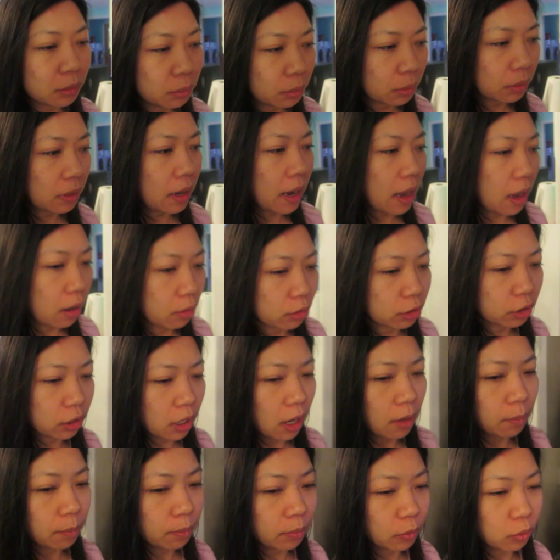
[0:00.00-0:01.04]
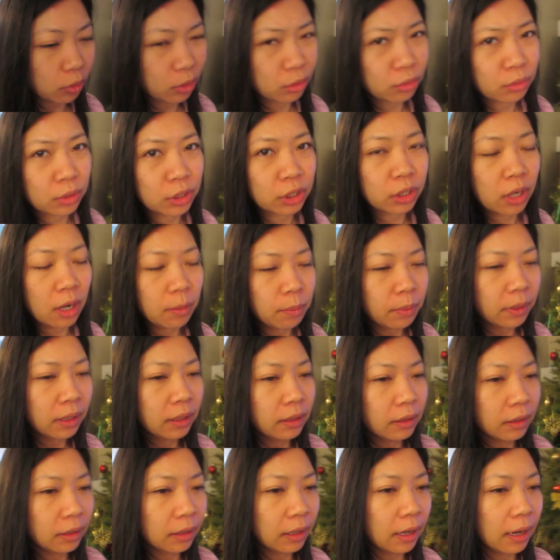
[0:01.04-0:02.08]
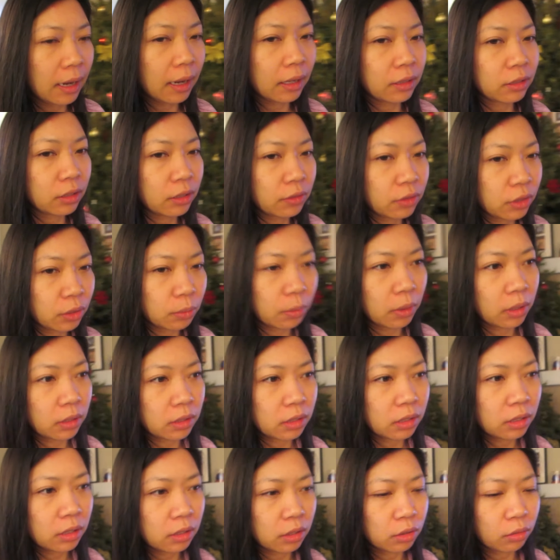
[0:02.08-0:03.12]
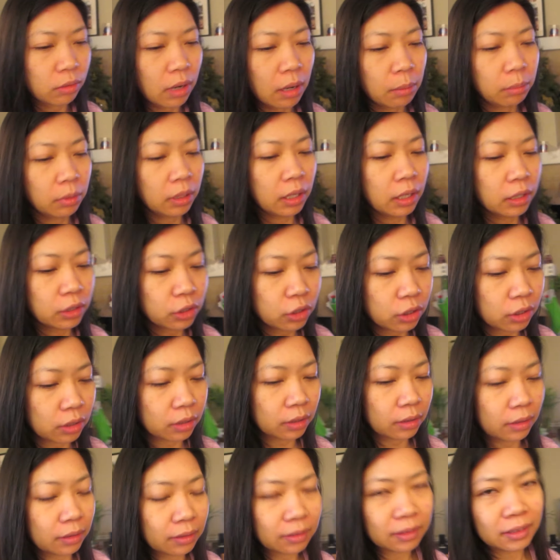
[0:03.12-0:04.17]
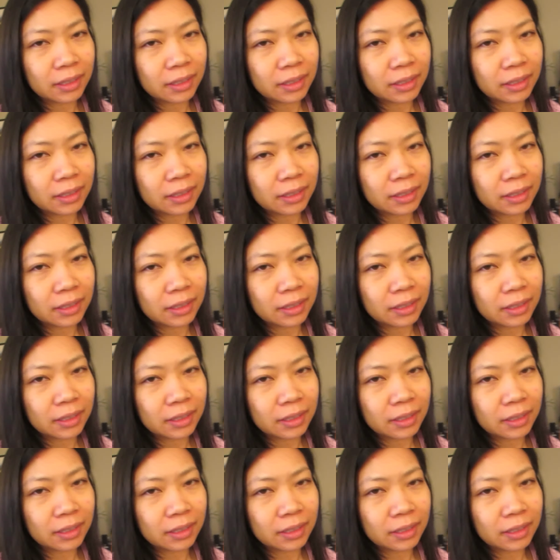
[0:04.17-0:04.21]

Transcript: We were out shop grocery shopping and then I asked her if she wanted to just grab lunch and